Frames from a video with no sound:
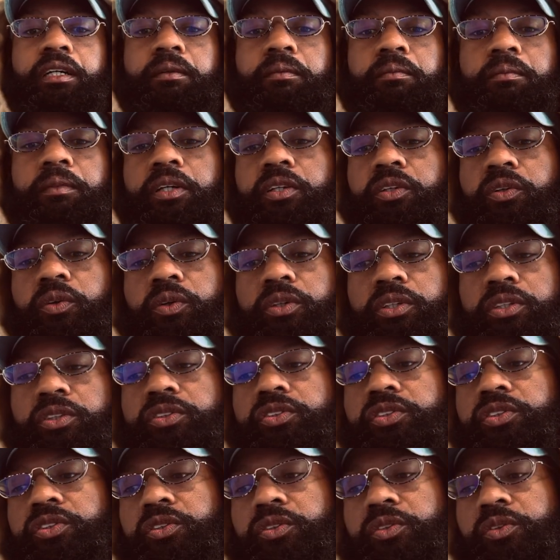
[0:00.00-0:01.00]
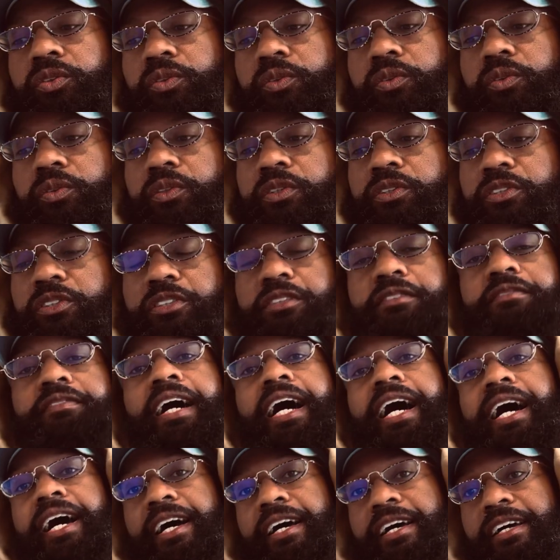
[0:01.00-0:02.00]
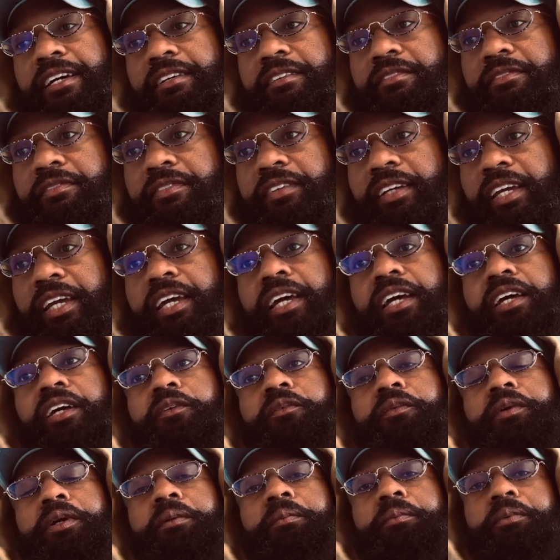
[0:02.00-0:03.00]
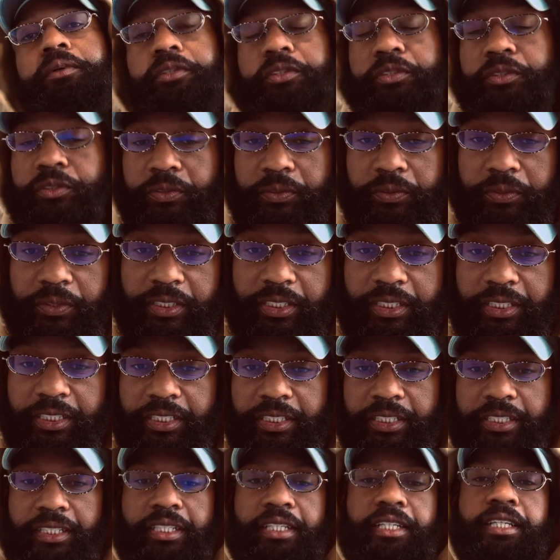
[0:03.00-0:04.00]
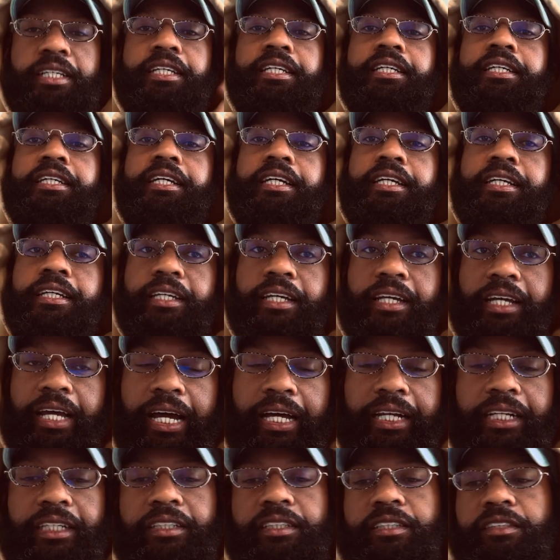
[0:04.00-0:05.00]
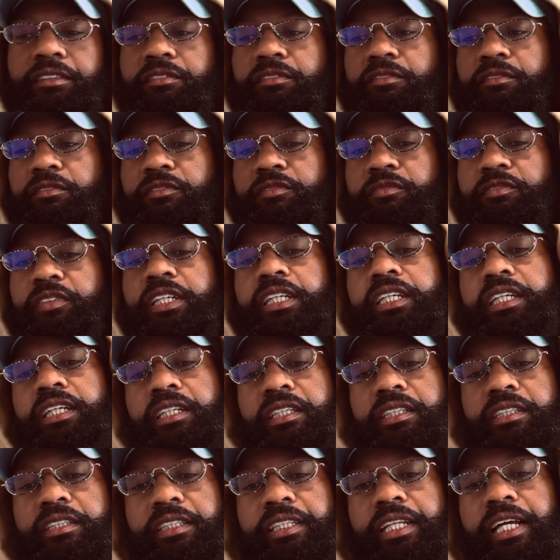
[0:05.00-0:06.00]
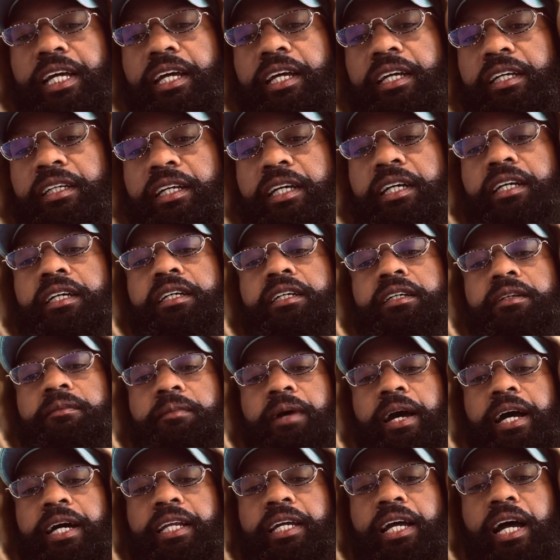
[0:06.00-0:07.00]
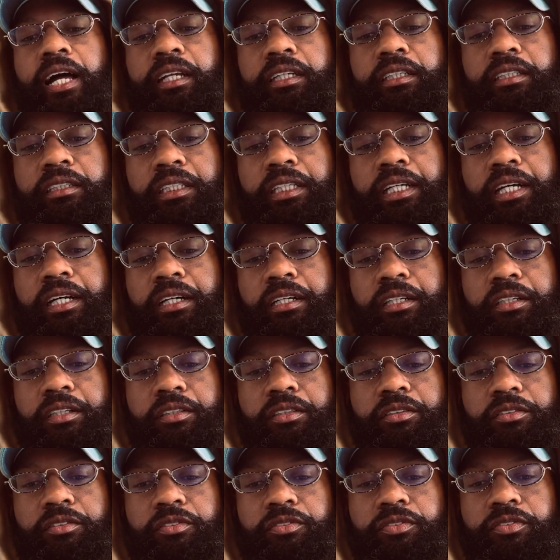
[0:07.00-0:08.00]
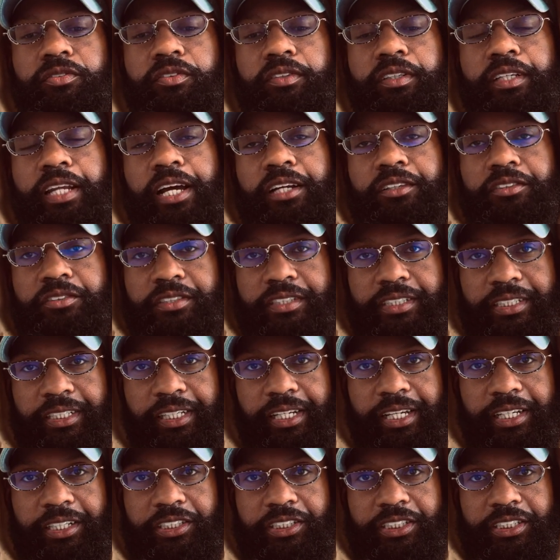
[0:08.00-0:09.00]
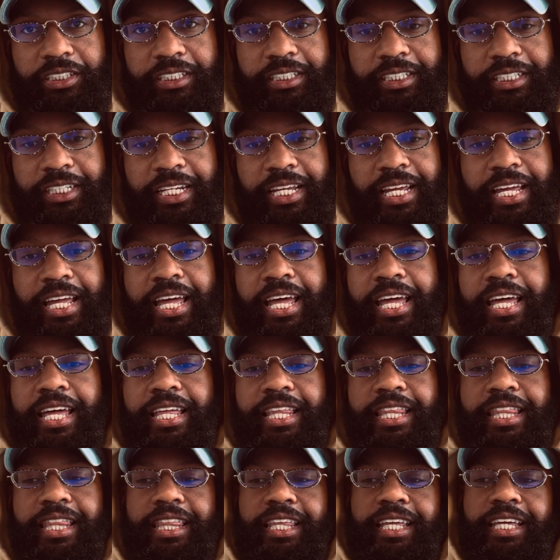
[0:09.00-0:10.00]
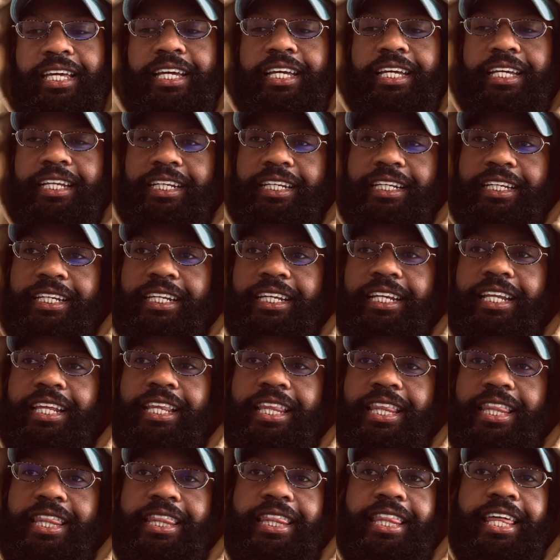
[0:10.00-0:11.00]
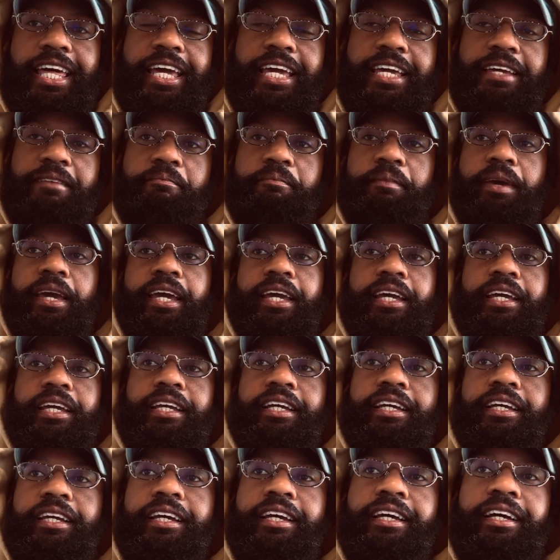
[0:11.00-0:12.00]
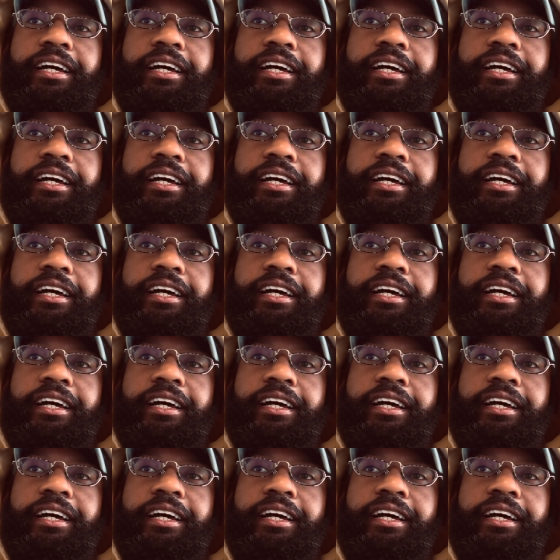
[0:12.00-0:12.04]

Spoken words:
in order to survive and reproduce, kind of feeding into that ideology of natural selection, then they may